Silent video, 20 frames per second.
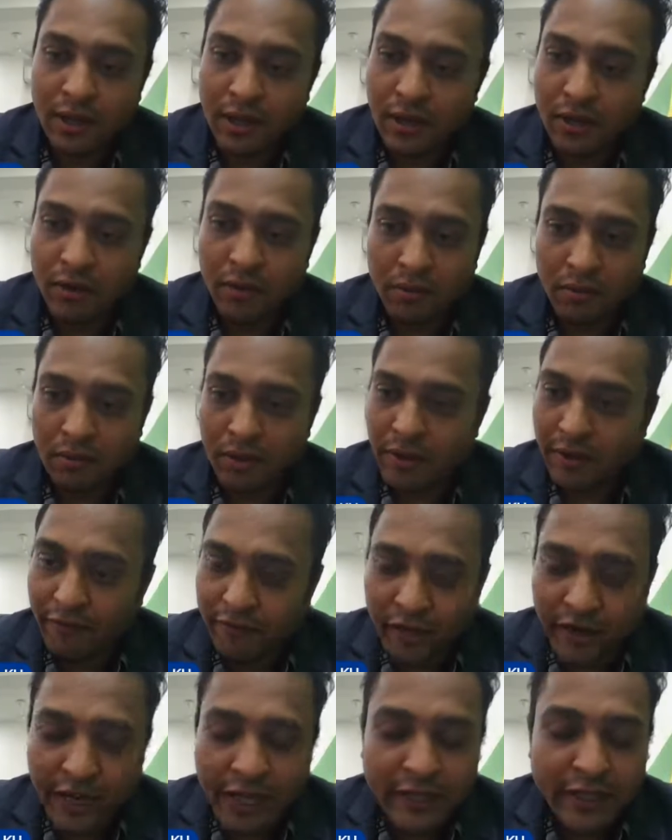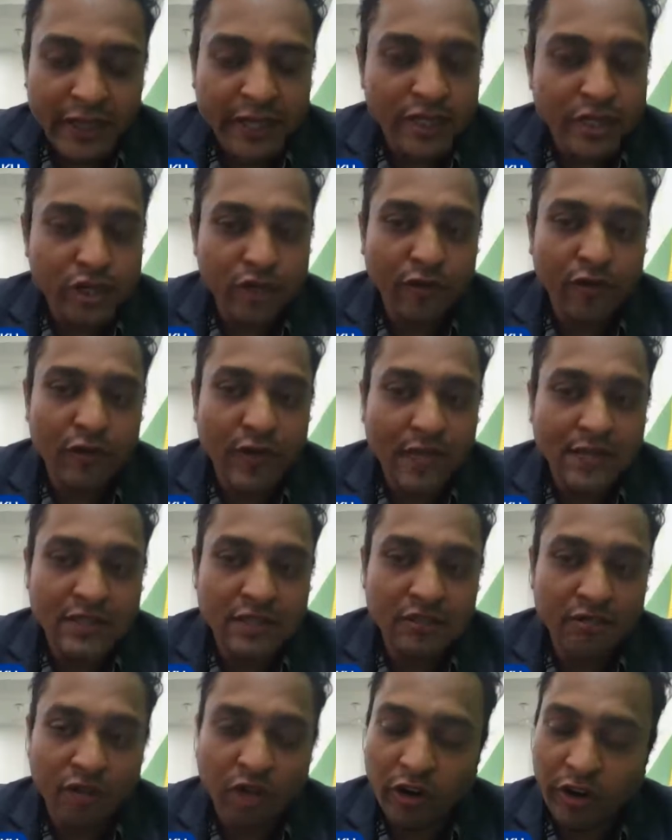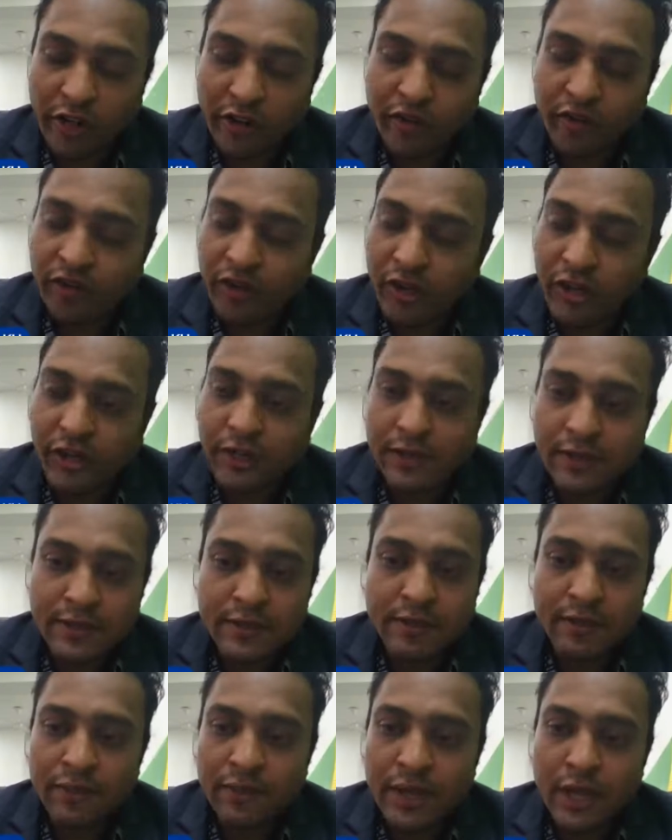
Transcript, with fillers: you know, if we take the history of last 40, 50 years,